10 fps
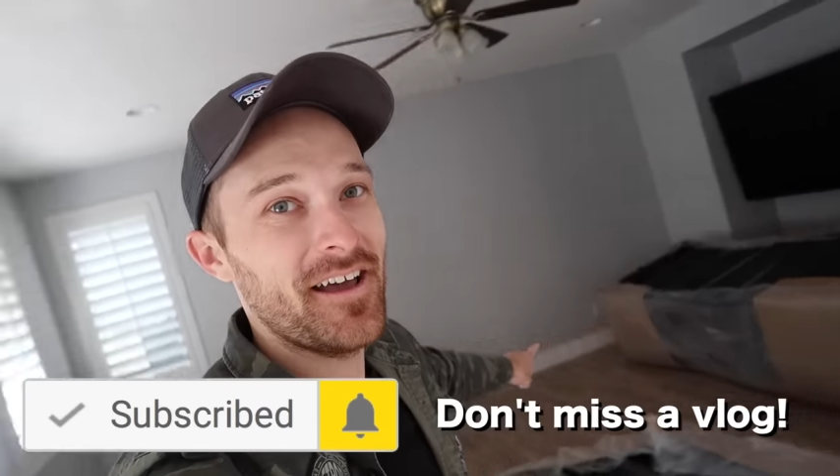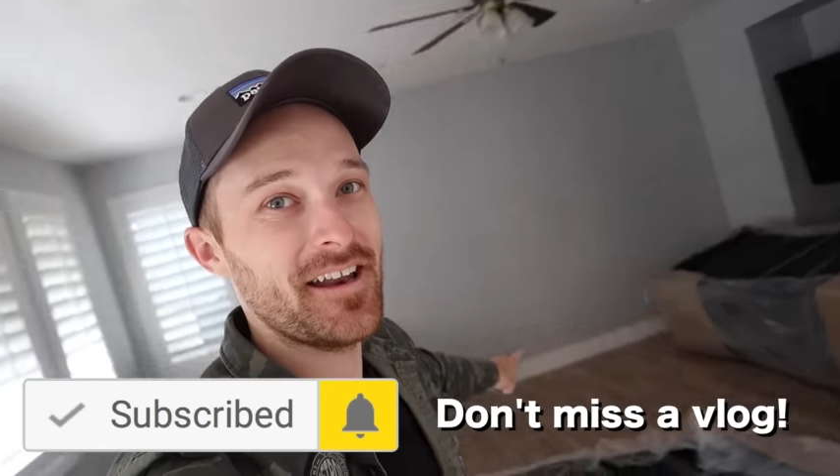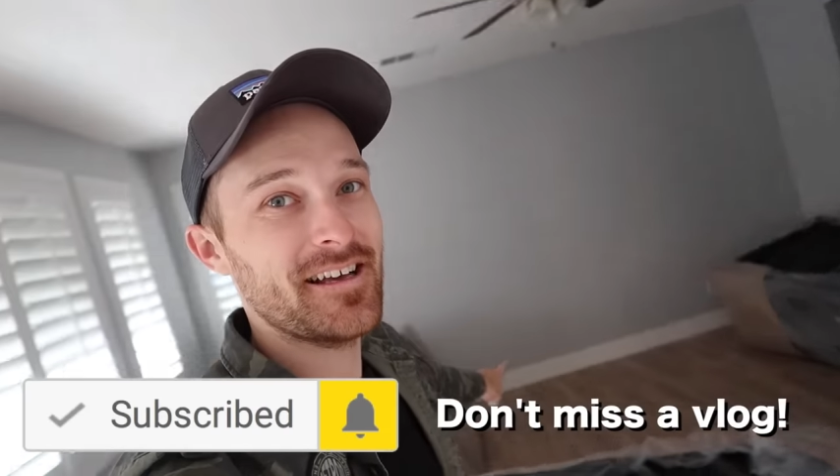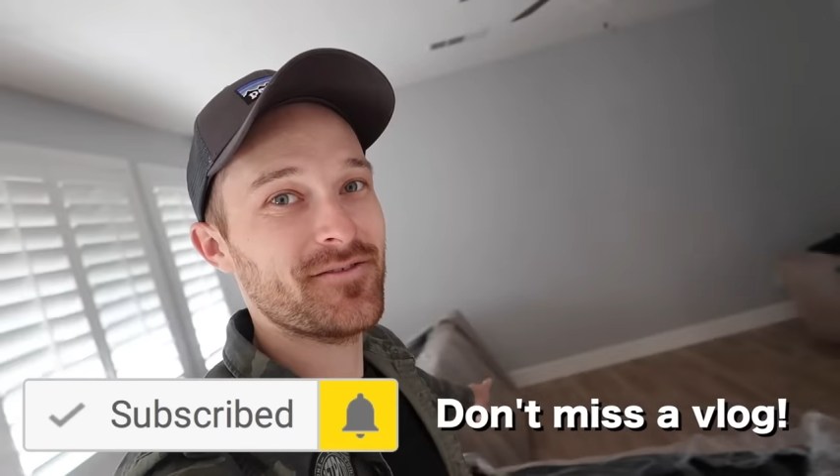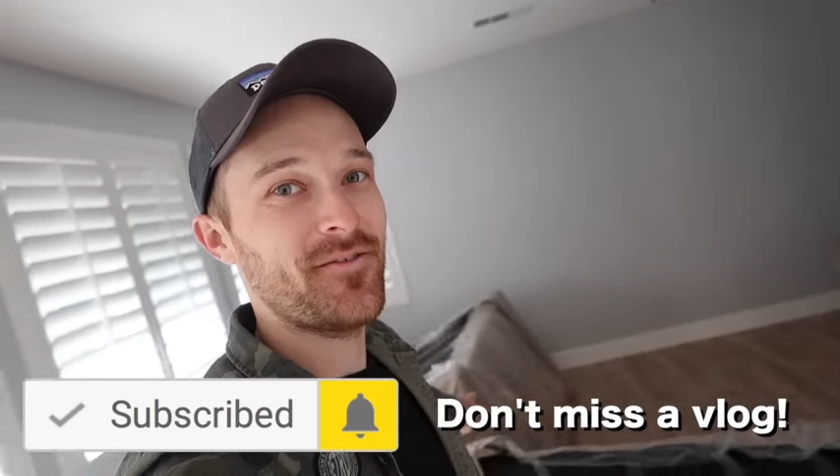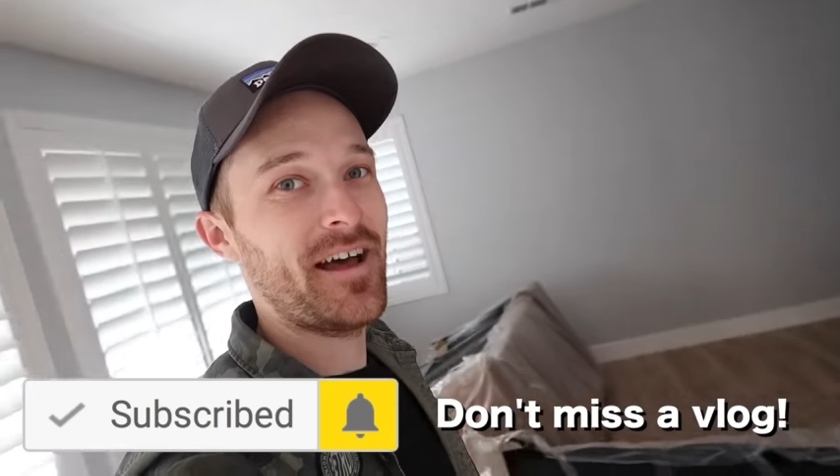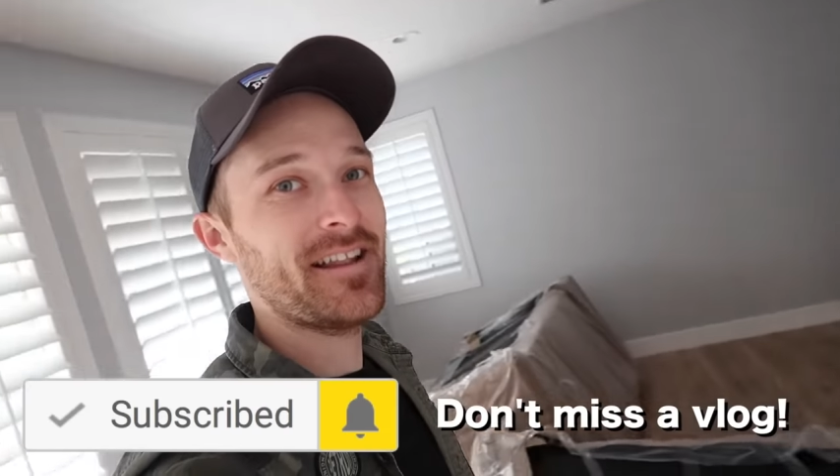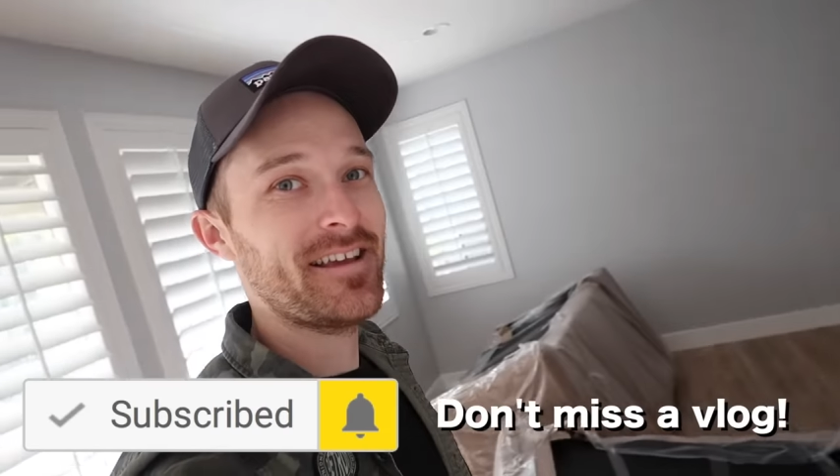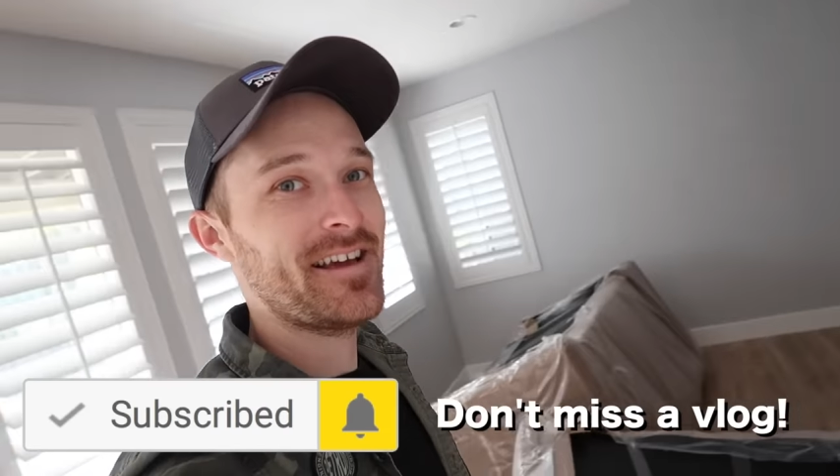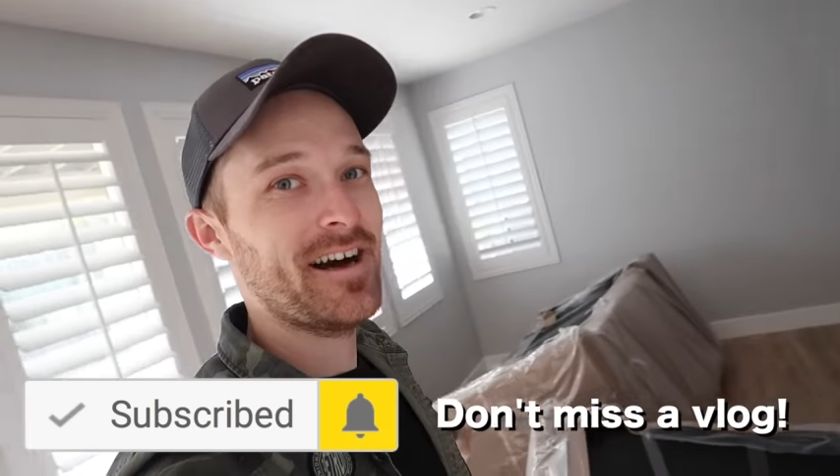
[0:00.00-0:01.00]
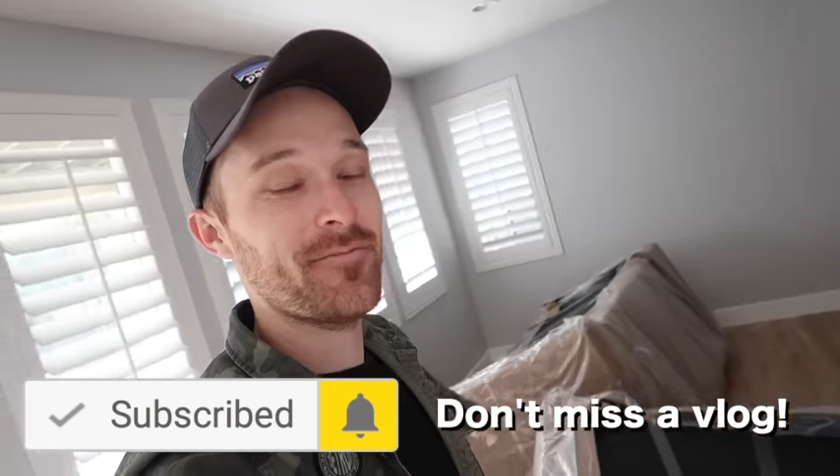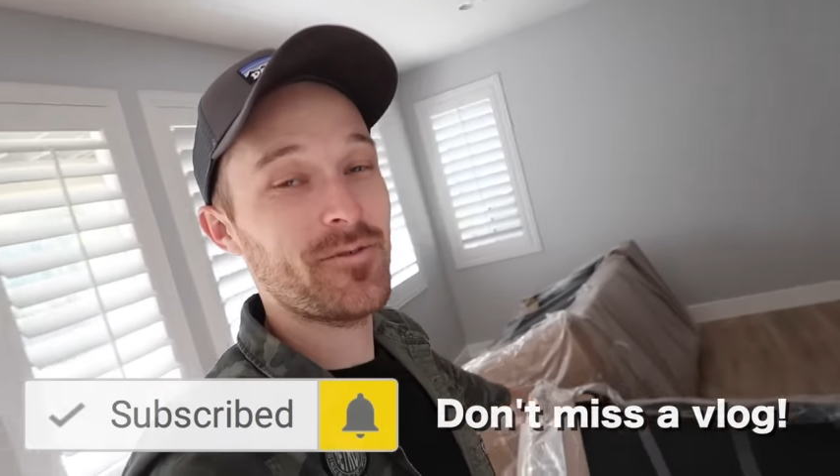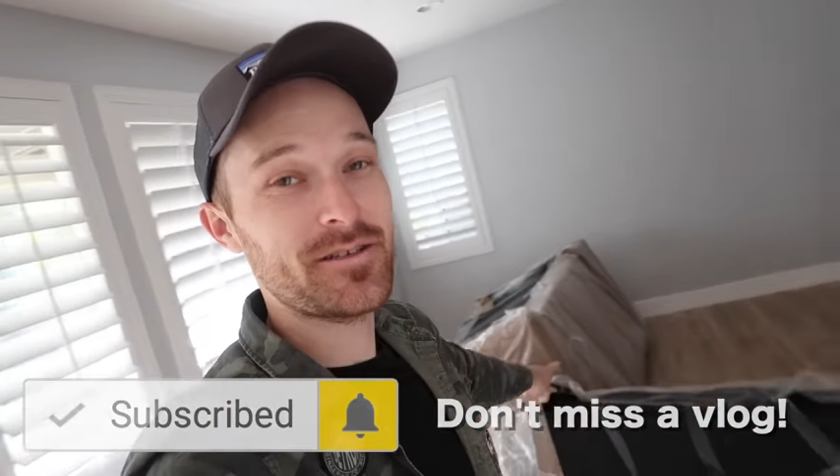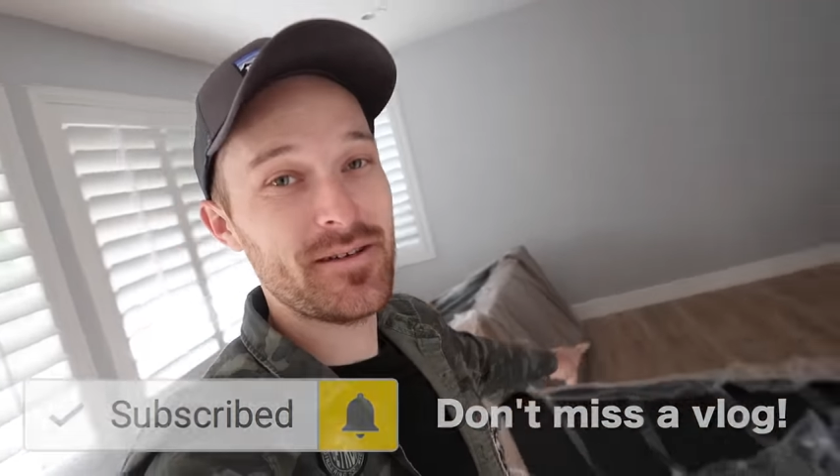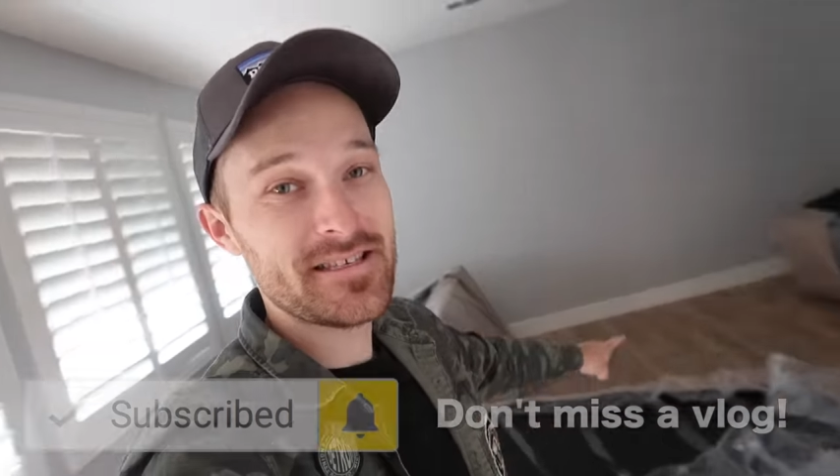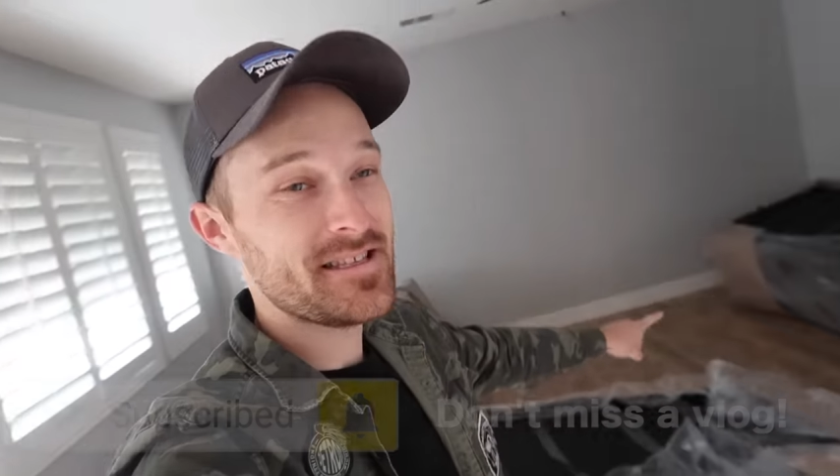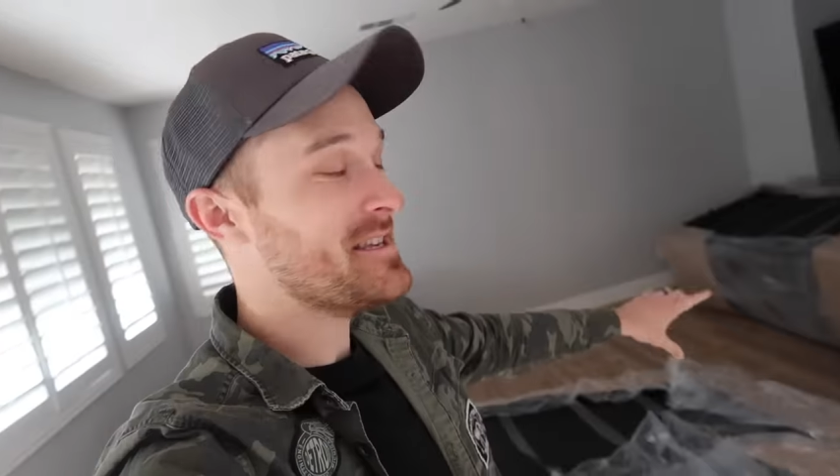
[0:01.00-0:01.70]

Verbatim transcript: it has finally come, which means